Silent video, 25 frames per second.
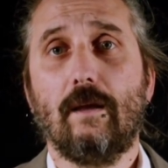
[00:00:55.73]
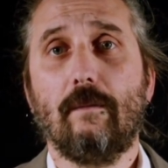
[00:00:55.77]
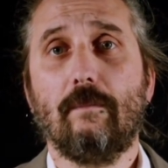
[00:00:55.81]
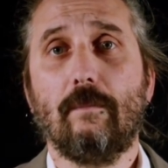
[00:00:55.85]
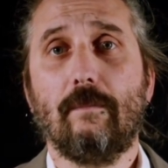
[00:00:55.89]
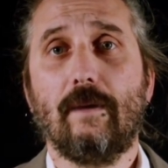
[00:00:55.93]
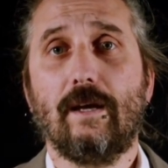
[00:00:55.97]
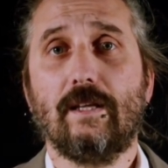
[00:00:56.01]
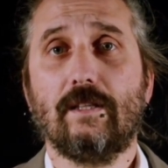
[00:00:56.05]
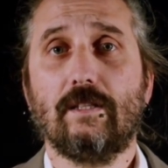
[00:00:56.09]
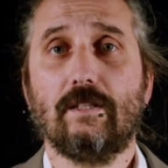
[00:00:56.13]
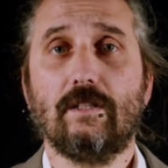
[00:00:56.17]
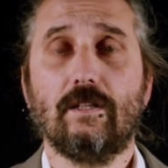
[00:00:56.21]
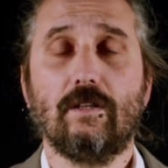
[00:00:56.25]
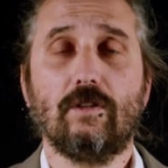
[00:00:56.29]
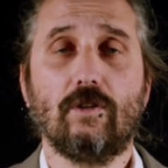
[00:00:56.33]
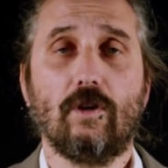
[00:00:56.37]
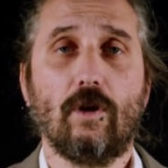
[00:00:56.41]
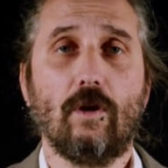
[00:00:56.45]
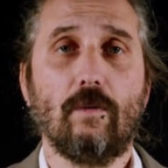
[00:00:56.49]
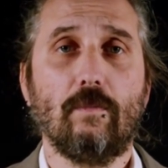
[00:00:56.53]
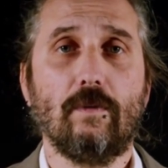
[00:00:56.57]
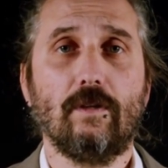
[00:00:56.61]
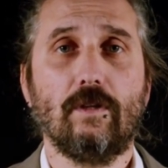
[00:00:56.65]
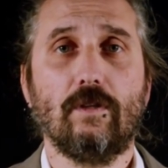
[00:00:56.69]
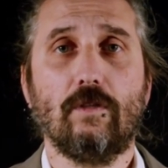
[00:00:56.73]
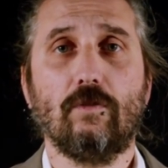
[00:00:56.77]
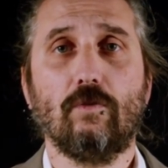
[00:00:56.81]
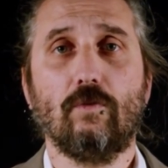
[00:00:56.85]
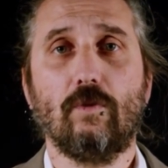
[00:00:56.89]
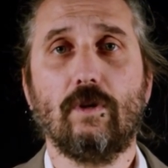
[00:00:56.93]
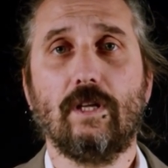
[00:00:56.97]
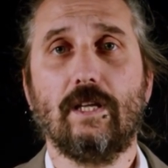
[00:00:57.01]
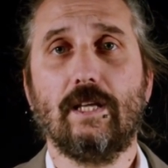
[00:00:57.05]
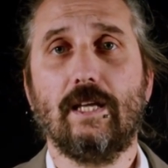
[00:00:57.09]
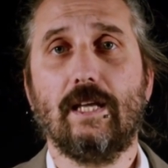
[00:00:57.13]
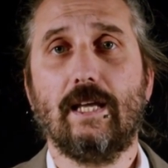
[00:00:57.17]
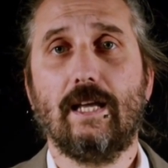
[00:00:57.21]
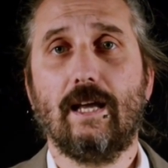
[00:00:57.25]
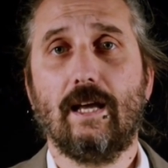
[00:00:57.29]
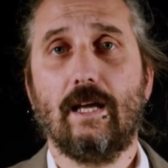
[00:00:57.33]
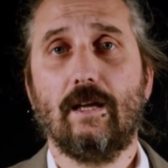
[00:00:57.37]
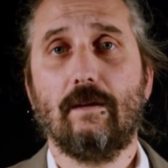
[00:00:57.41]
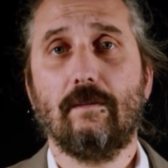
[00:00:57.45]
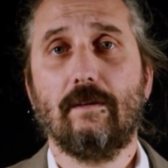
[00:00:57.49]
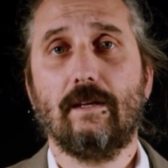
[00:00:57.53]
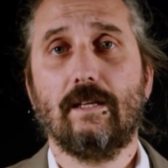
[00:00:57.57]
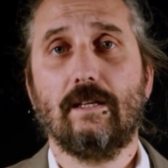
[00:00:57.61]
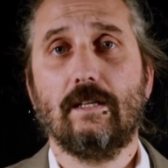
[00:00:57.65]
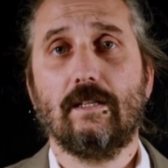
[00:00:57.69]
must determine three key
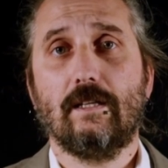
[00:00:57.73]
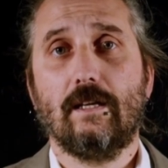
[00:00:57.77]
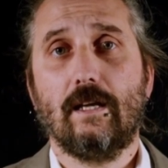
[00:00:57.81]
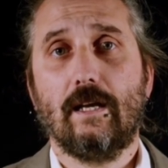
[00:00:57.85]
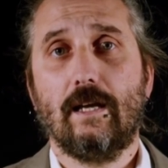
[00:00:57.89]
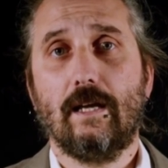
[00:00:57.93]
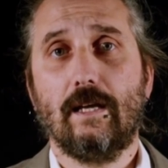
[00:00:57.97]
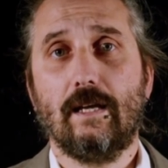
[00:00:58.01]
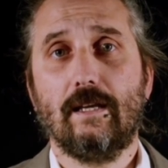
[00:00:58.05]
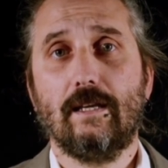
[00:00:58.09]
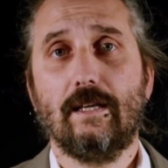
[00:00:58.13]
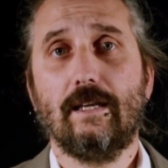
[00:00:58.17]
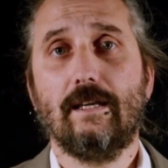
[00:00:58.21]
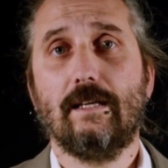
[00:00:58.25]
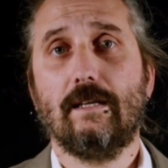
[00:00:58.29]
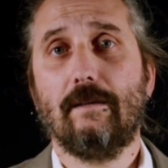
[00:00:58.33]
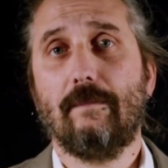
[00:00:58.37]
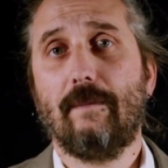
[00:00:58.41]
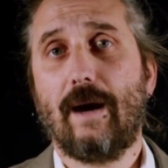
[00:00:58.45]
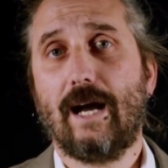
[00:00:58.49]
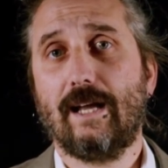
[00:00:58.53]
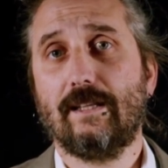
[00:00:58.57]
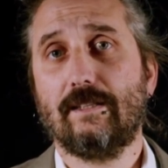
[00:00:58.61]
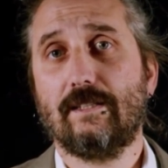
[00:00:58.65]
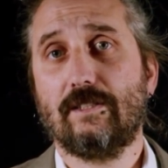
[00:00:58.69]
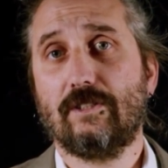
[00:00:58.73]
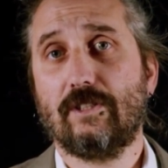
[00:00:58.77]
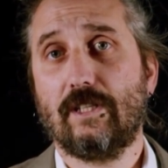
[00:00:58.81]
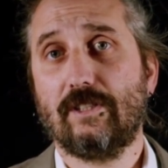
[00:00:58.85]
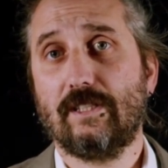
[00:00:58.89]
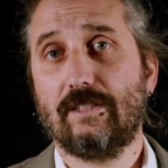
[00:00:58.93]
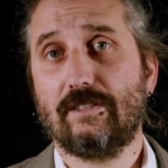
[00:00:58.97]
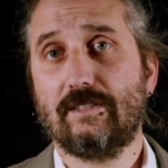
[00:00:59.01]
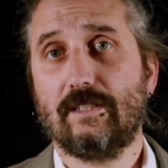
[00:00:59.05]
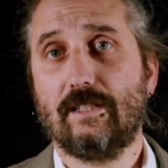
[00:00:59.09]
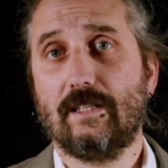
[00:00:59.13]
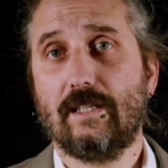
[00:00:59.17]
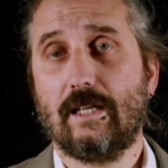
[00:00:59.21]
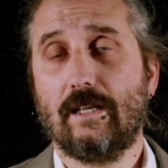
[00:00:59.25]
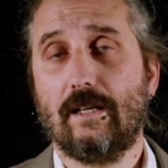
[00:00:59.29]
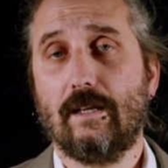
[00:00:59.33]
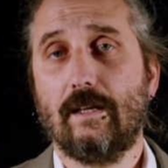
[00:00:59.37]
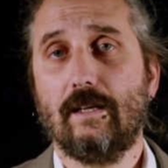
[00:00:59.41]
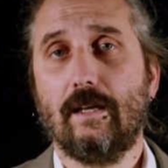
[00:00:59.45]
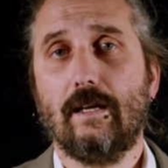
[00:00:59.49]
elements: its pathogenicity,